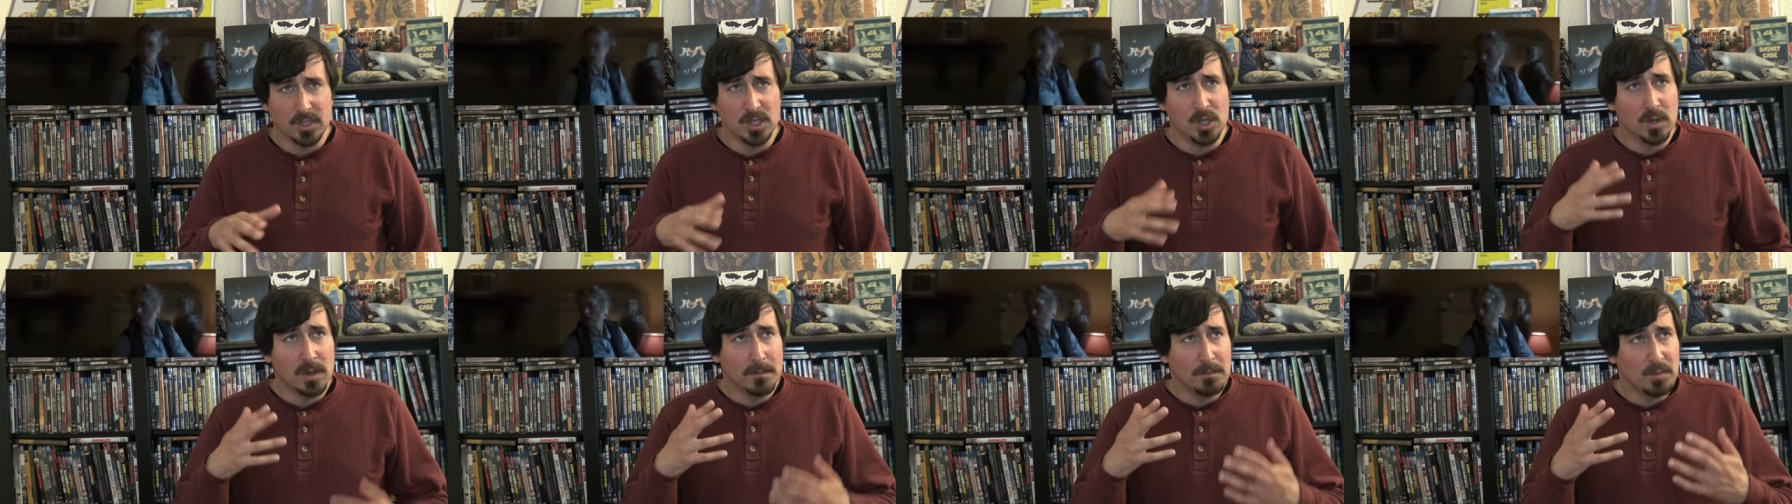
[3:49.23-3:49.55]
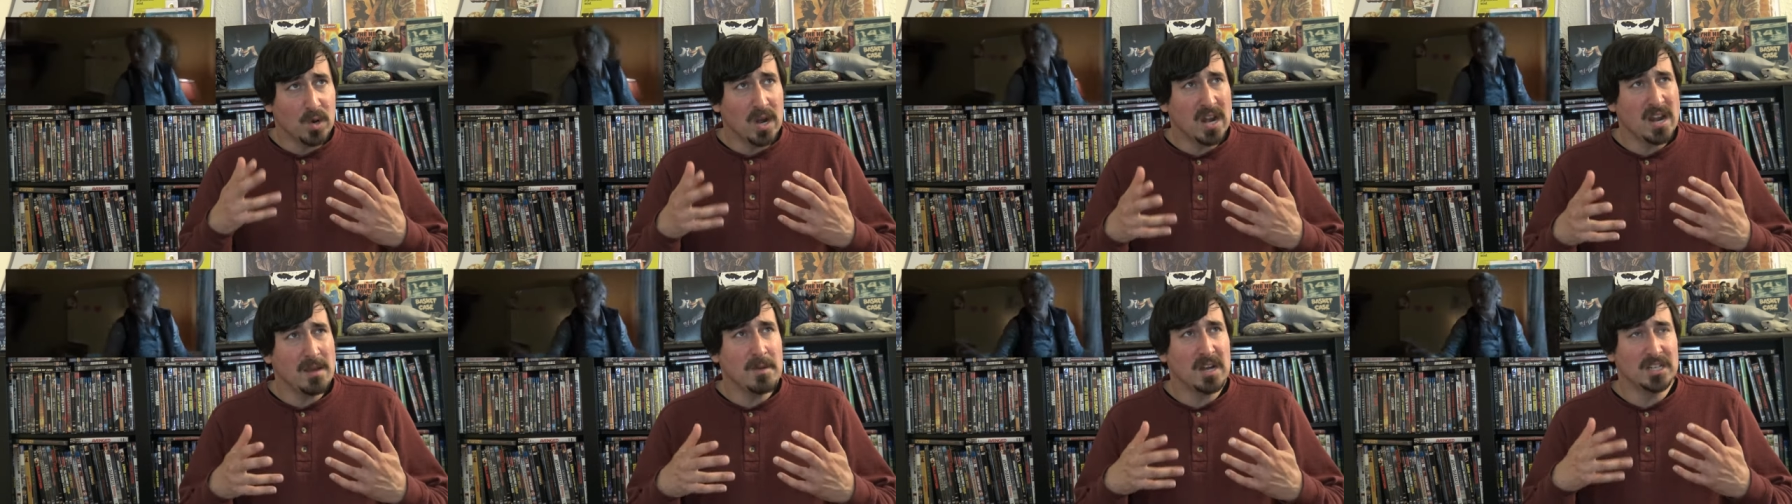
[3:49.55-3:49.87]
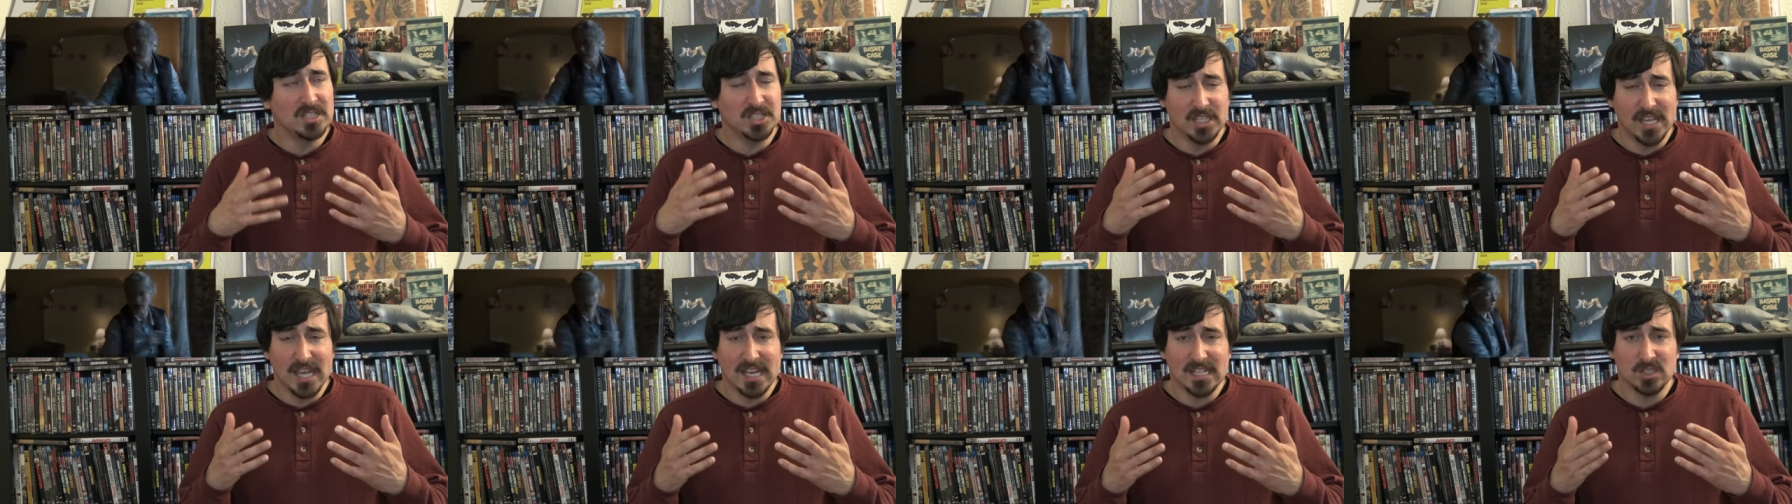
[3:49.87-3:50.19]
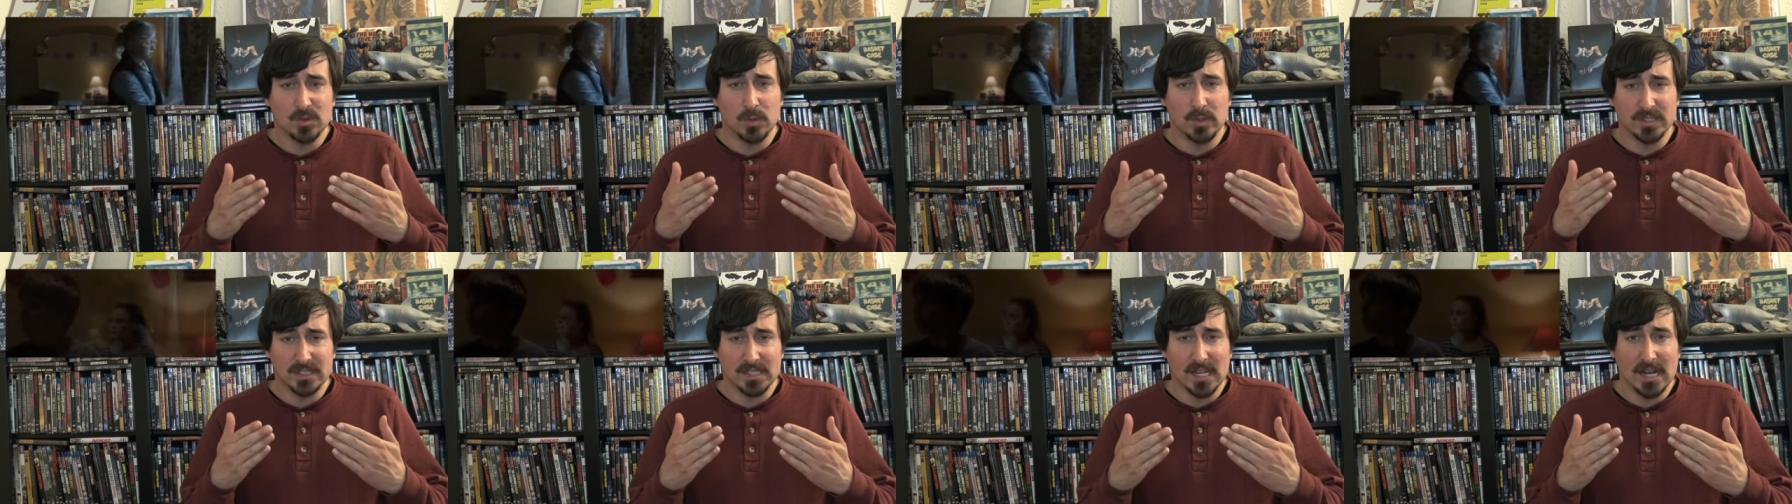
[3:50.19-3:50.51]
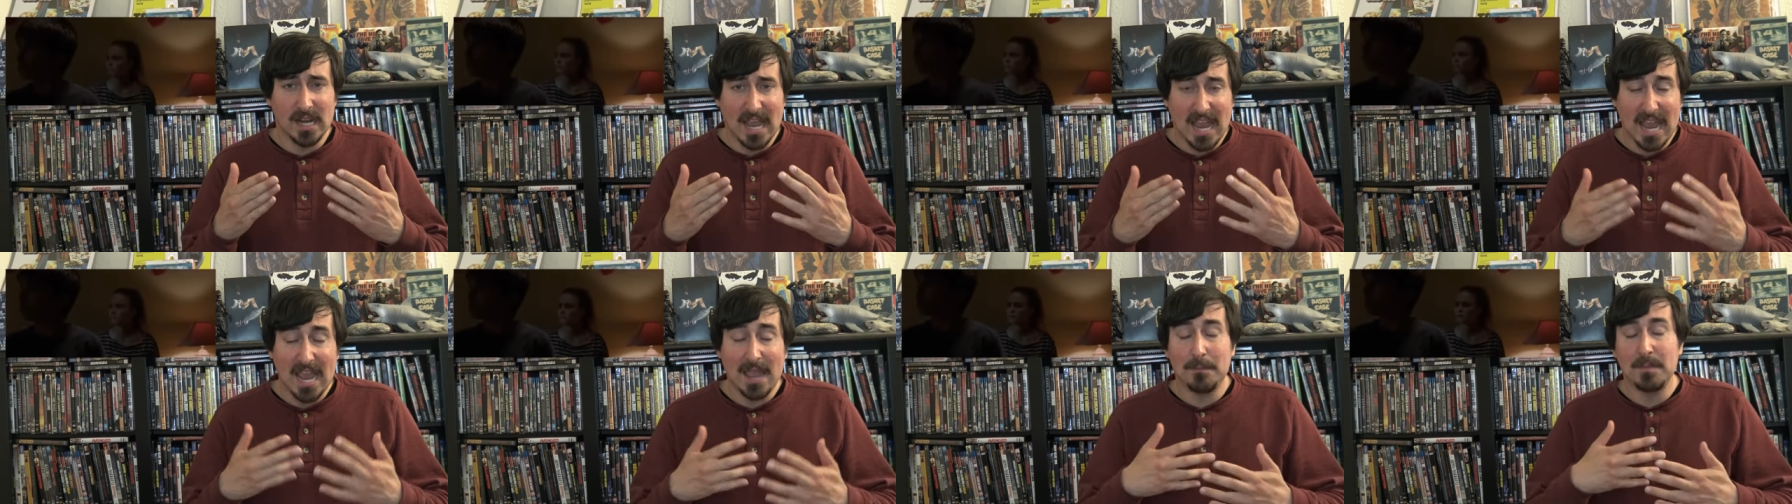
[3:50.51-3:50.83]
you can pretty much guess what's
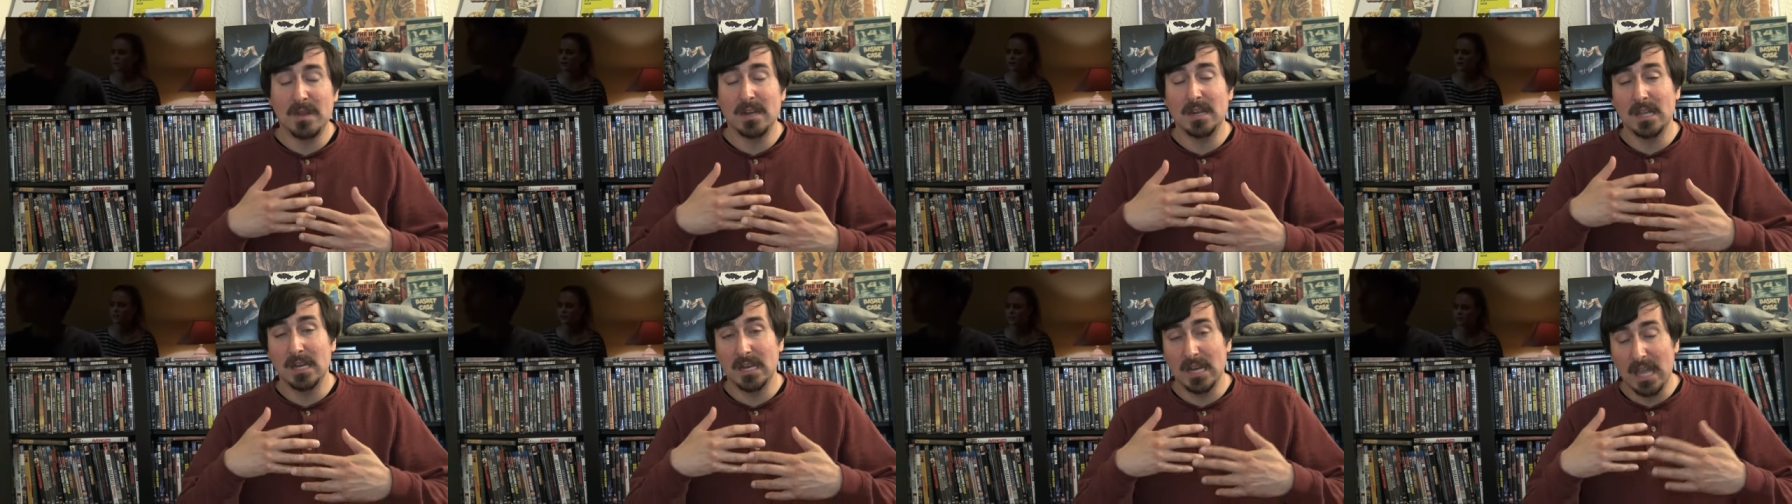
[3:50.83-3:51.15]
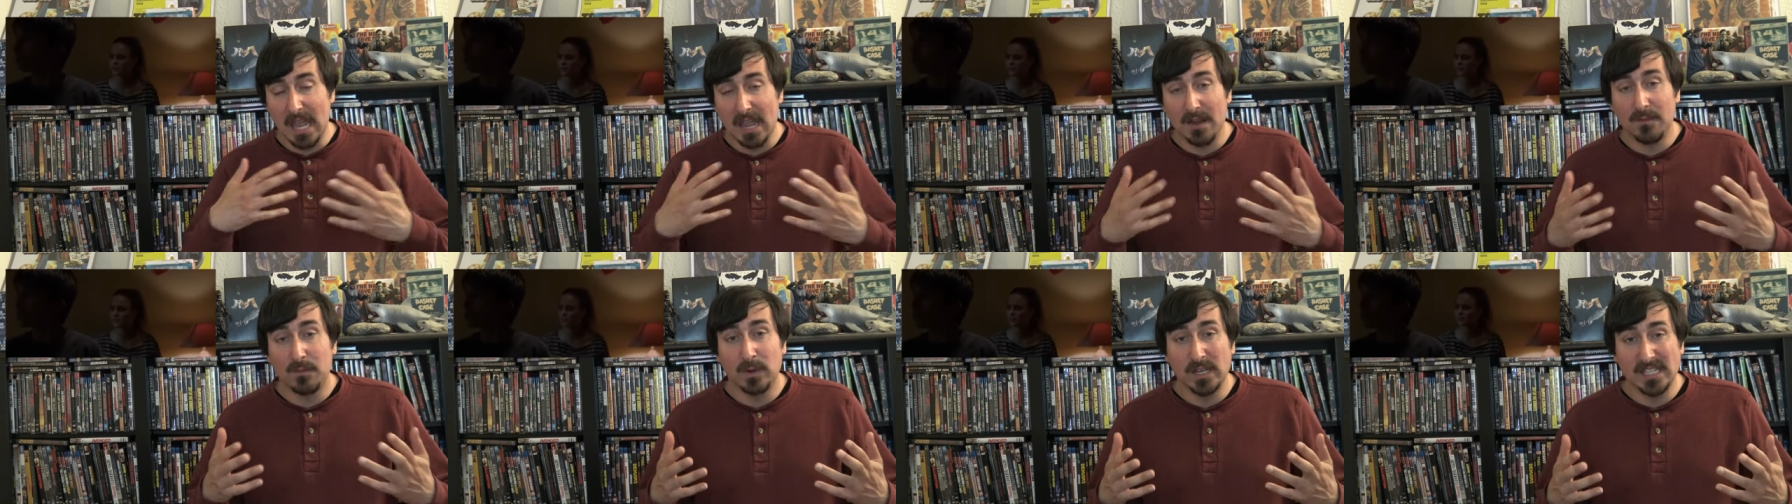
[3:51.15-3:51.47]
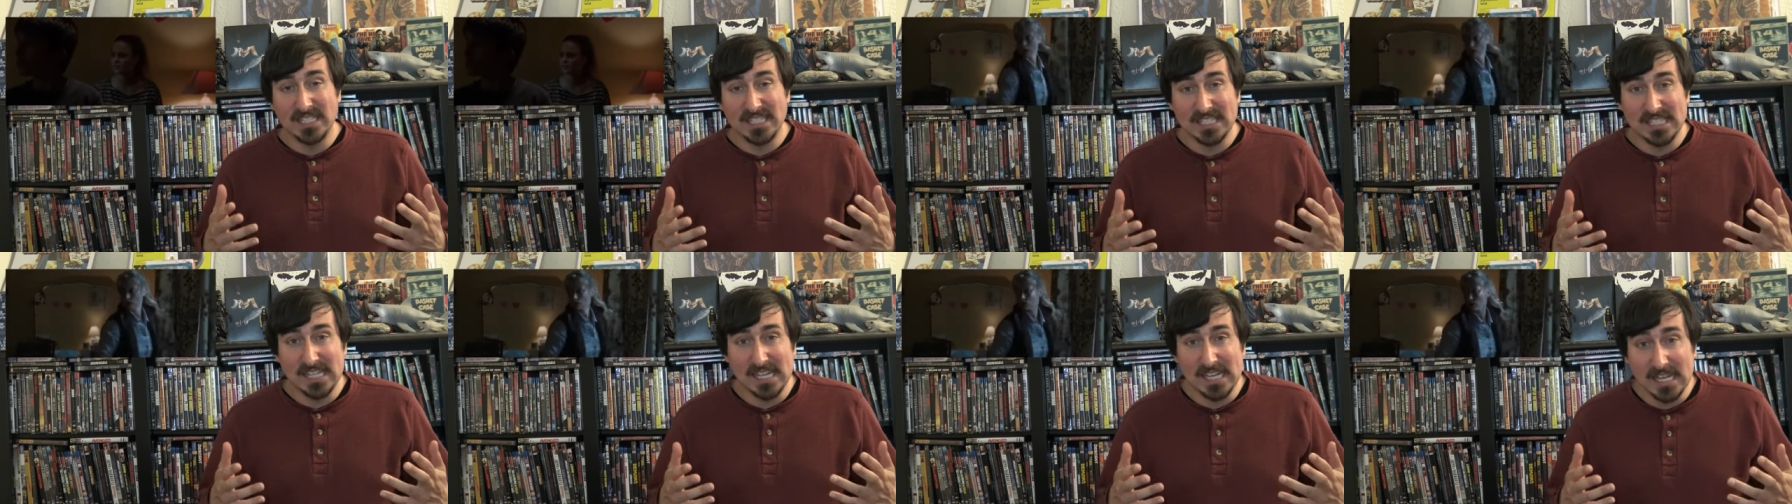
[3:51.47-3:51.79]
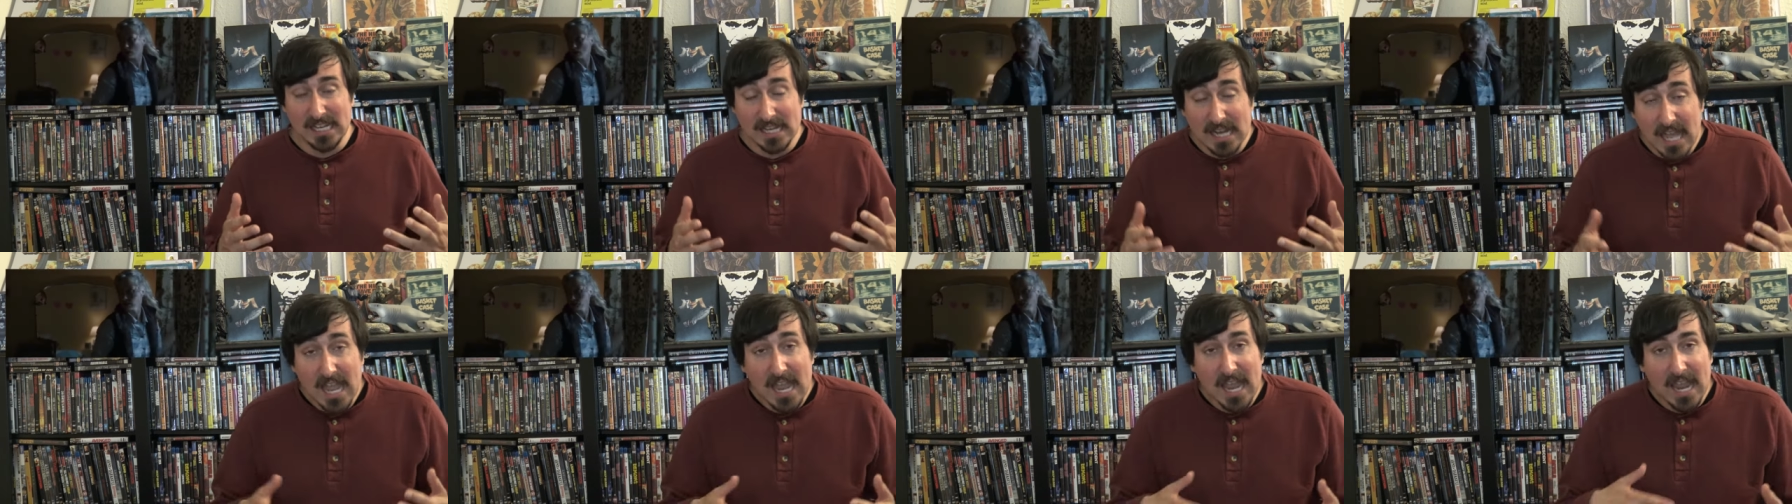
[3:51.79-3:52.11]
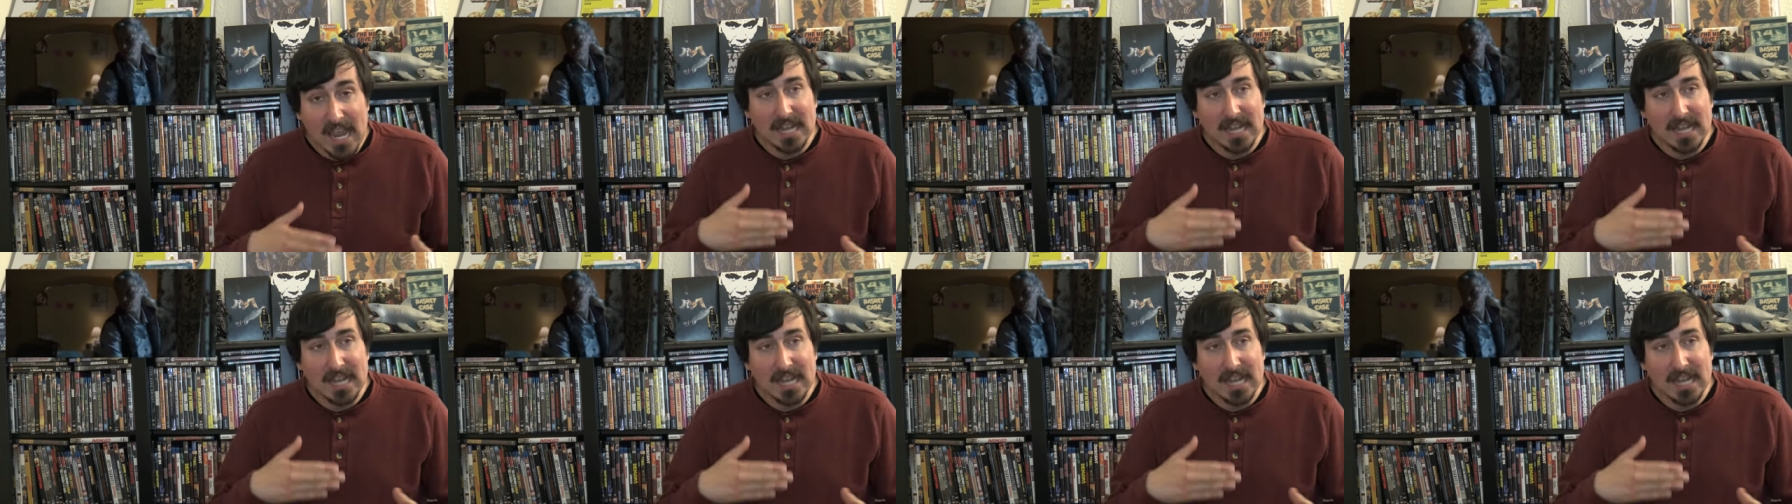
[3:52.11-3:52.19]
going to happen in every scene,